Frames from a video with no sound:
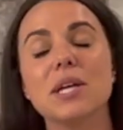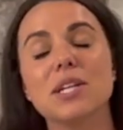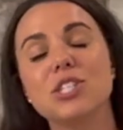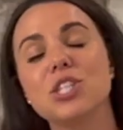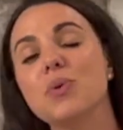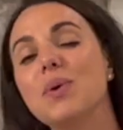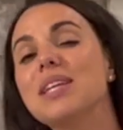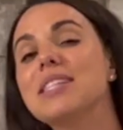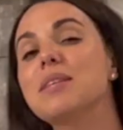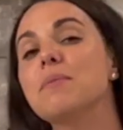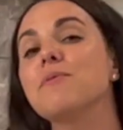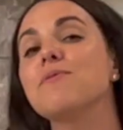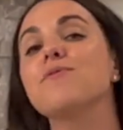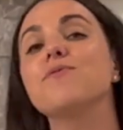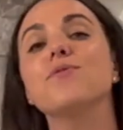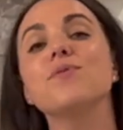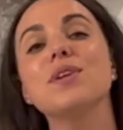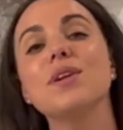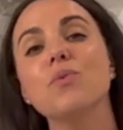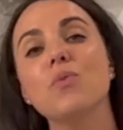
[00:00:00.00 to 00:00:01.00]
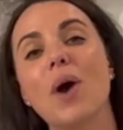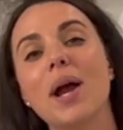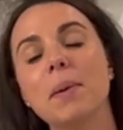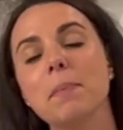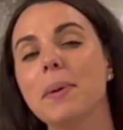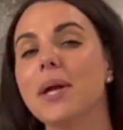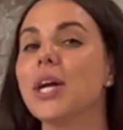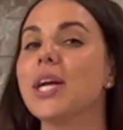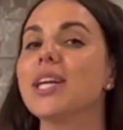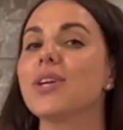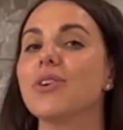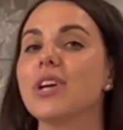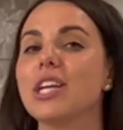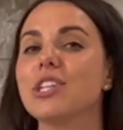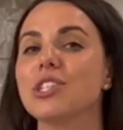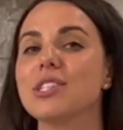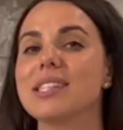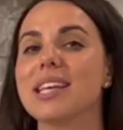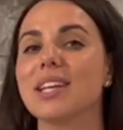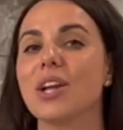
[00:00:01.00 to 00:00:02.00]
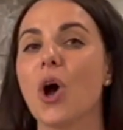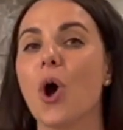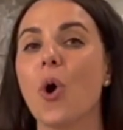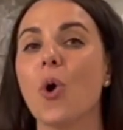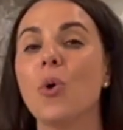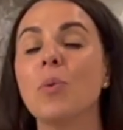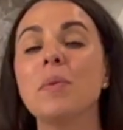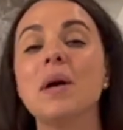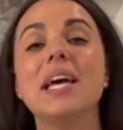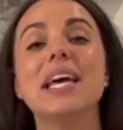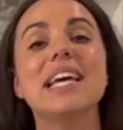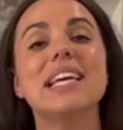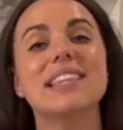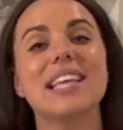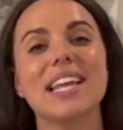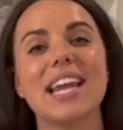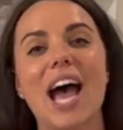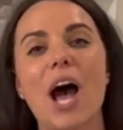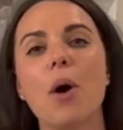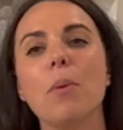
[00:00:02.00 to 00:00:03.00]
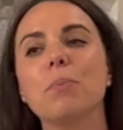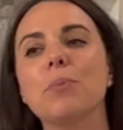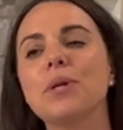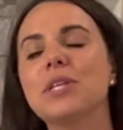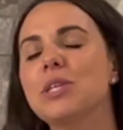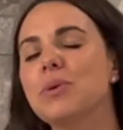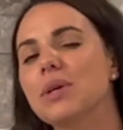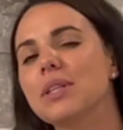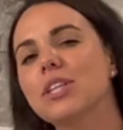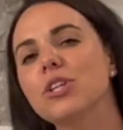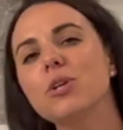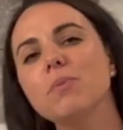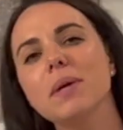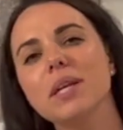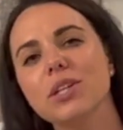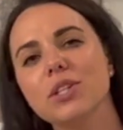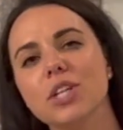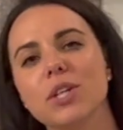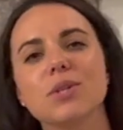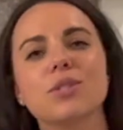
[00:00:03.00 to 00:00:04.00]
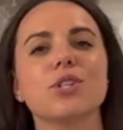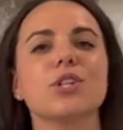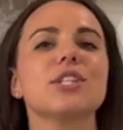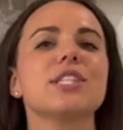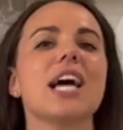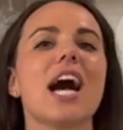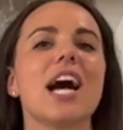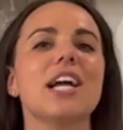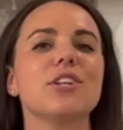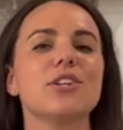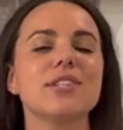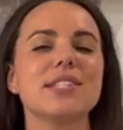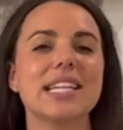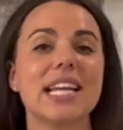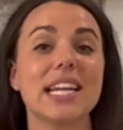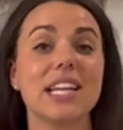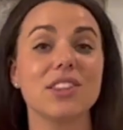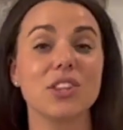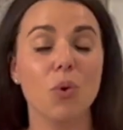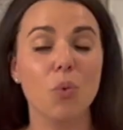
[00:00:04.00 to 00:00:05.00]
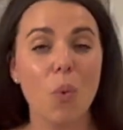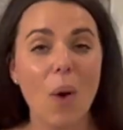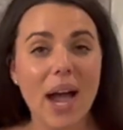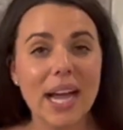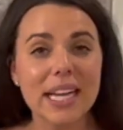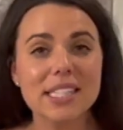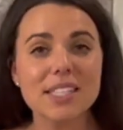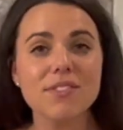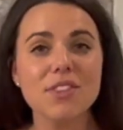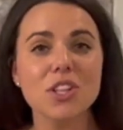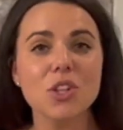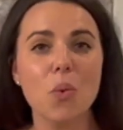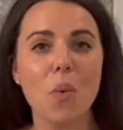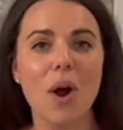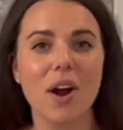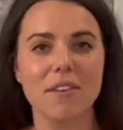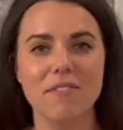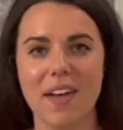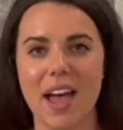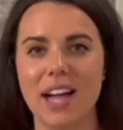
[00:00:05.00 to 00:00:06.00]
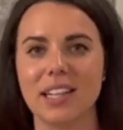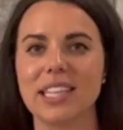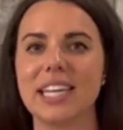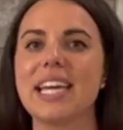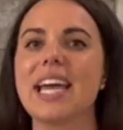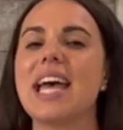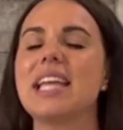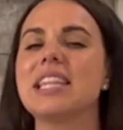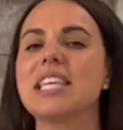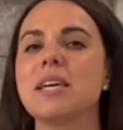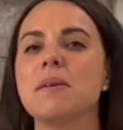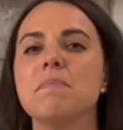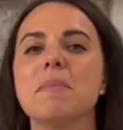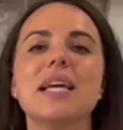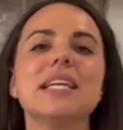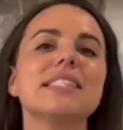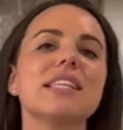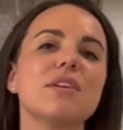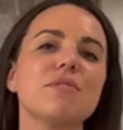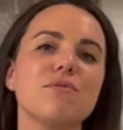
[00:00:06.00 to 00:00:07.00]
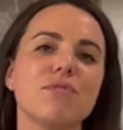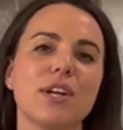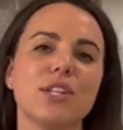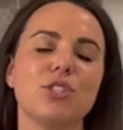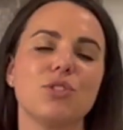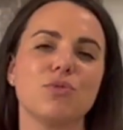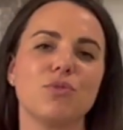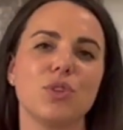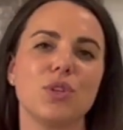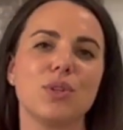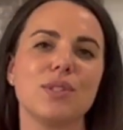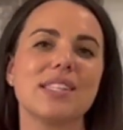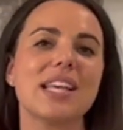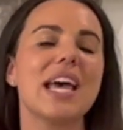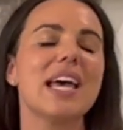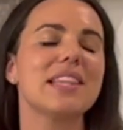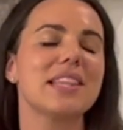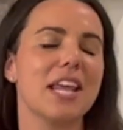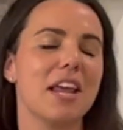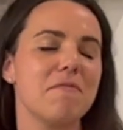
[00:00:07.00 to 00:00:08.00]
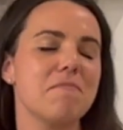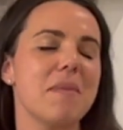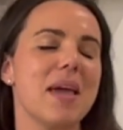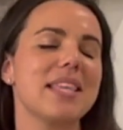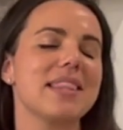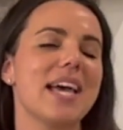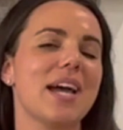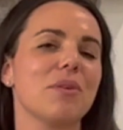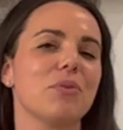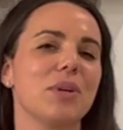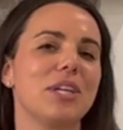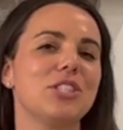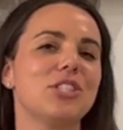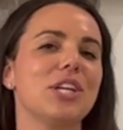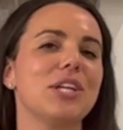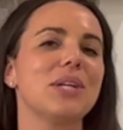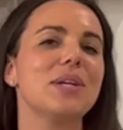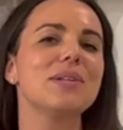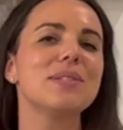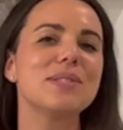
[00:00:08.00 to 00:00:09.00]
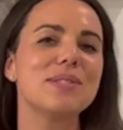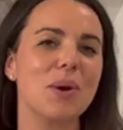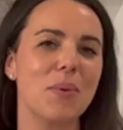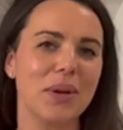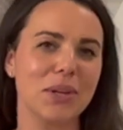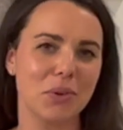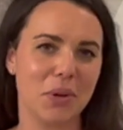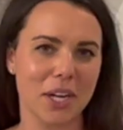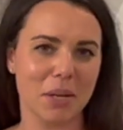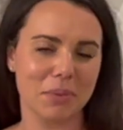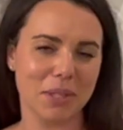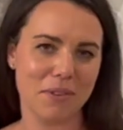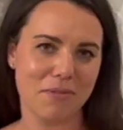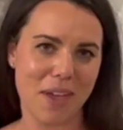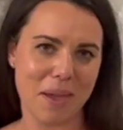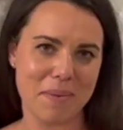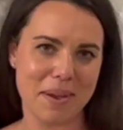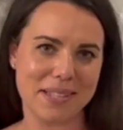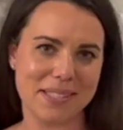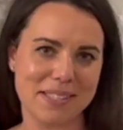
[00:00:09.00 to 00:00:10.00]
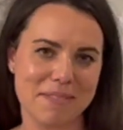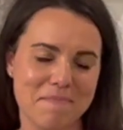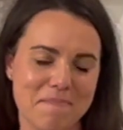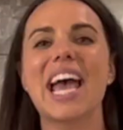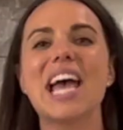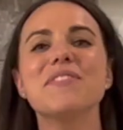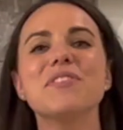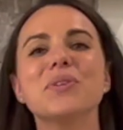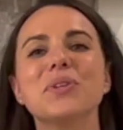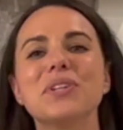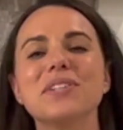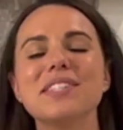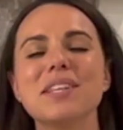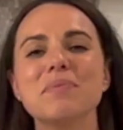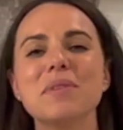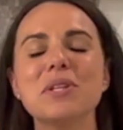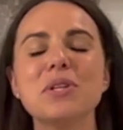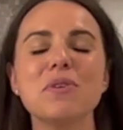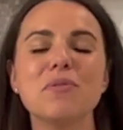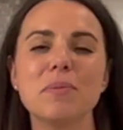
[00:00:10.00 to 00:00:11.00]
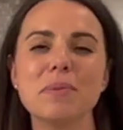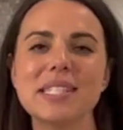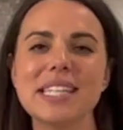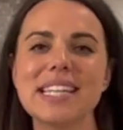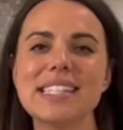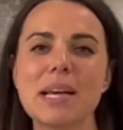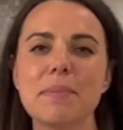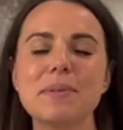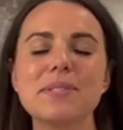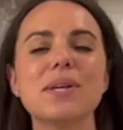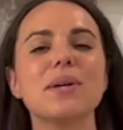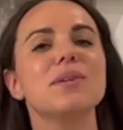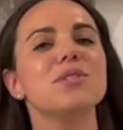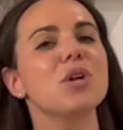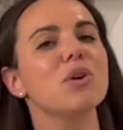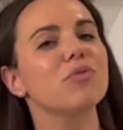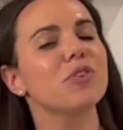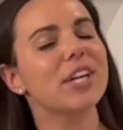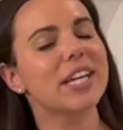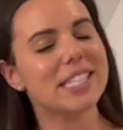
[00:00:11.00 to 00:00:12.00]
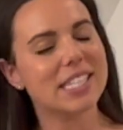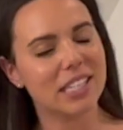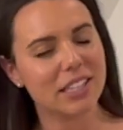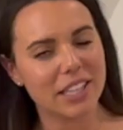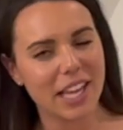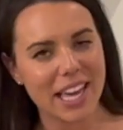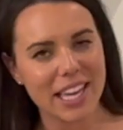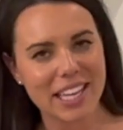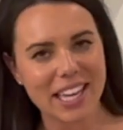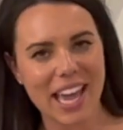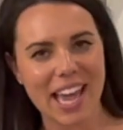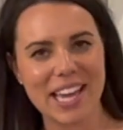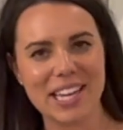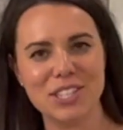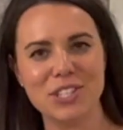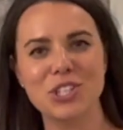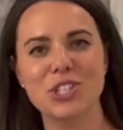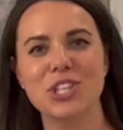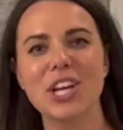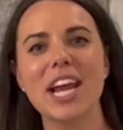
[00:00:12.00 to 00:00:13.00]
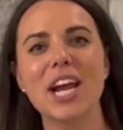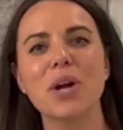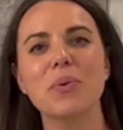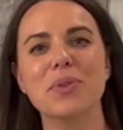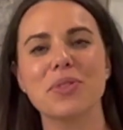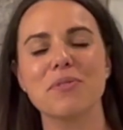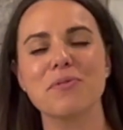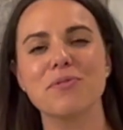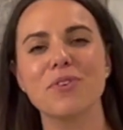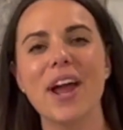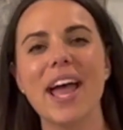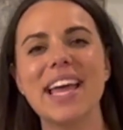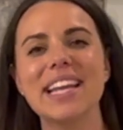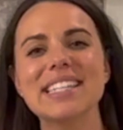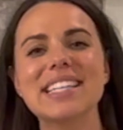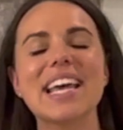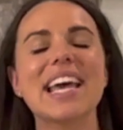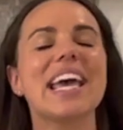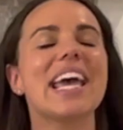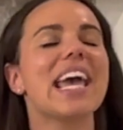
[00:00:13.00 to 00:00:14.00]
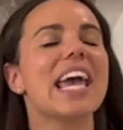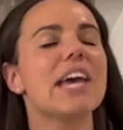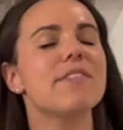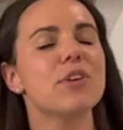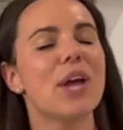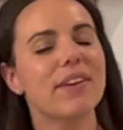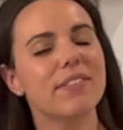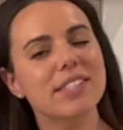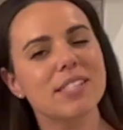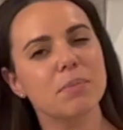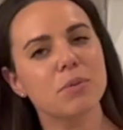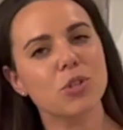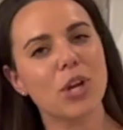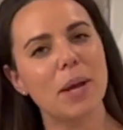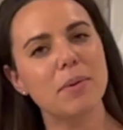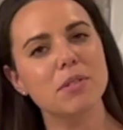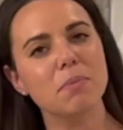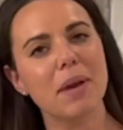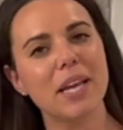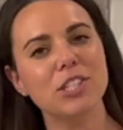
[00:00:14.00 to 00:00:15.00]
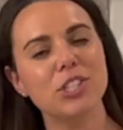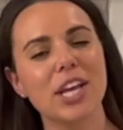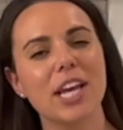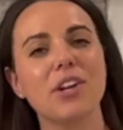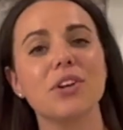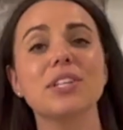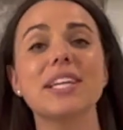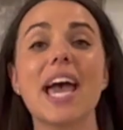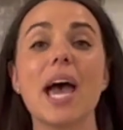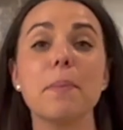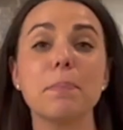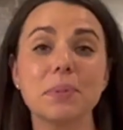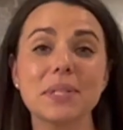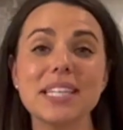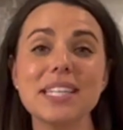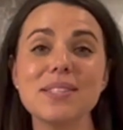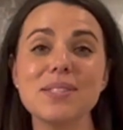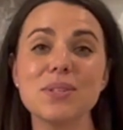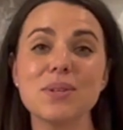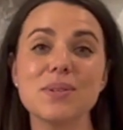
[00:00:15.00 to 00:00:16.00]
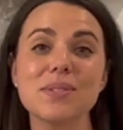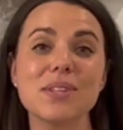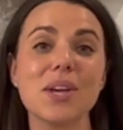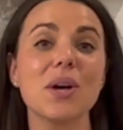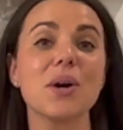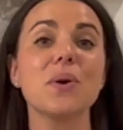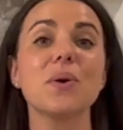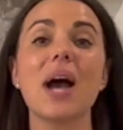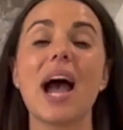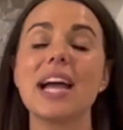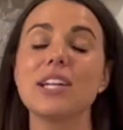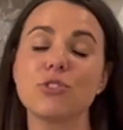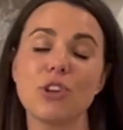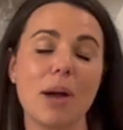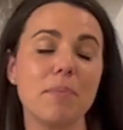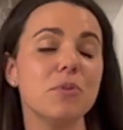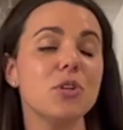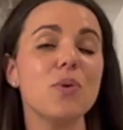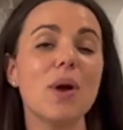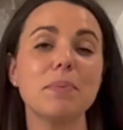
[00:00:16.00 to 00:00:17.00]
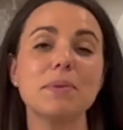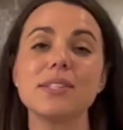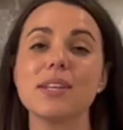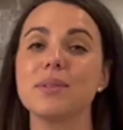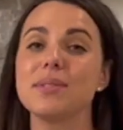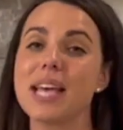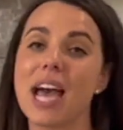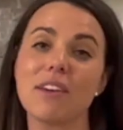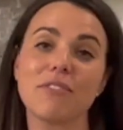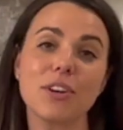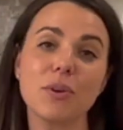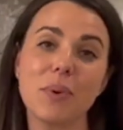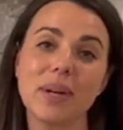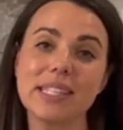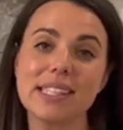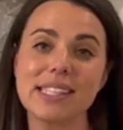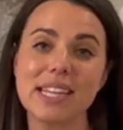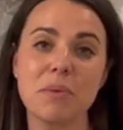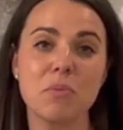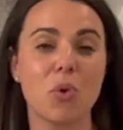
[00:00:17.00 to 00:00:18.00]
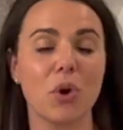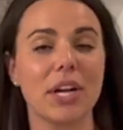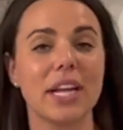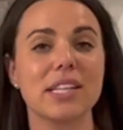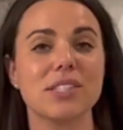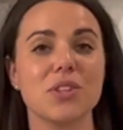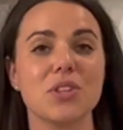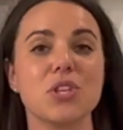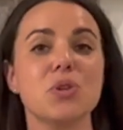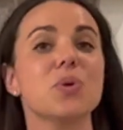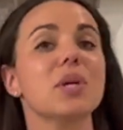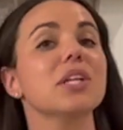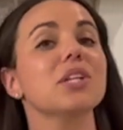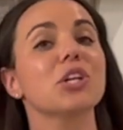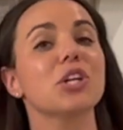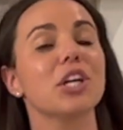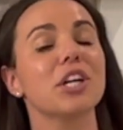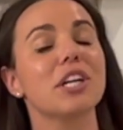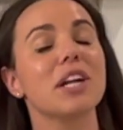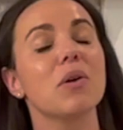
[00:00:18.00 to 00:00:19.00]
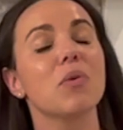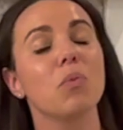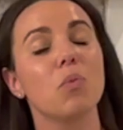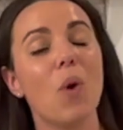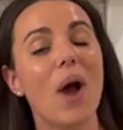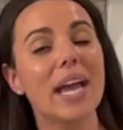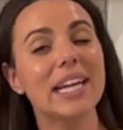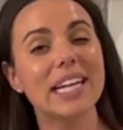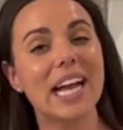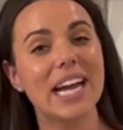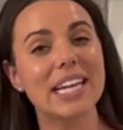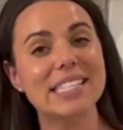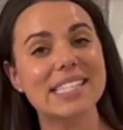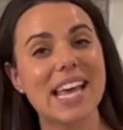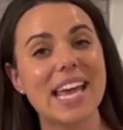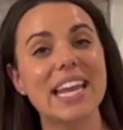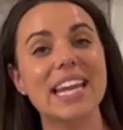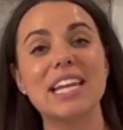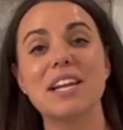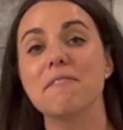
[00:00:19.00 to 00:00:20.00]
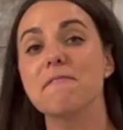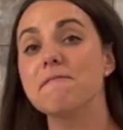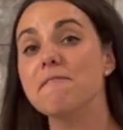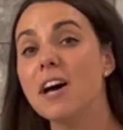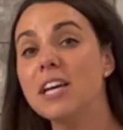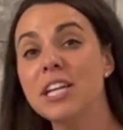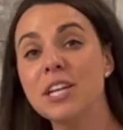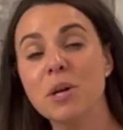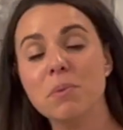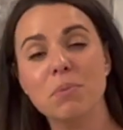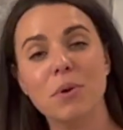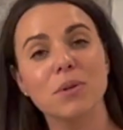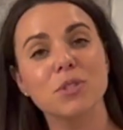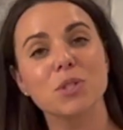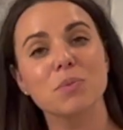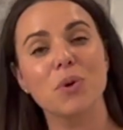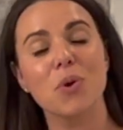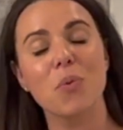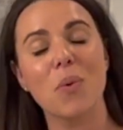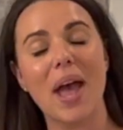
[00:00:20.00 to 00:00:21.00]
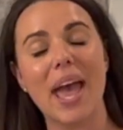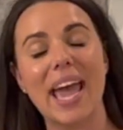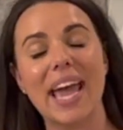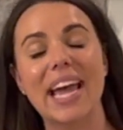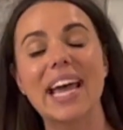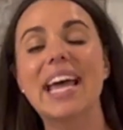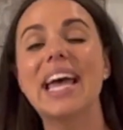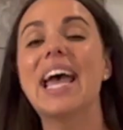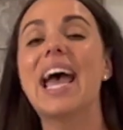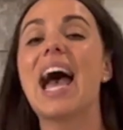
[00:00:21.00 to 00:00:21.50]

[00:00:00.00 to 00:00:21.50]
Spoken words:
doing some food and wine pairing creations at home that help bring you a little bit closer to understanding the wines of the Loire Valley and the amazing French foods that have made that region so incredibly famous. If you learned something new from today's episode, don't forget to like and share with a friend. If you haven't subscribed to my channel yet, please do so. I drop new episodes every Wednesday morning so that you can learn wine content in a fun and approachable way.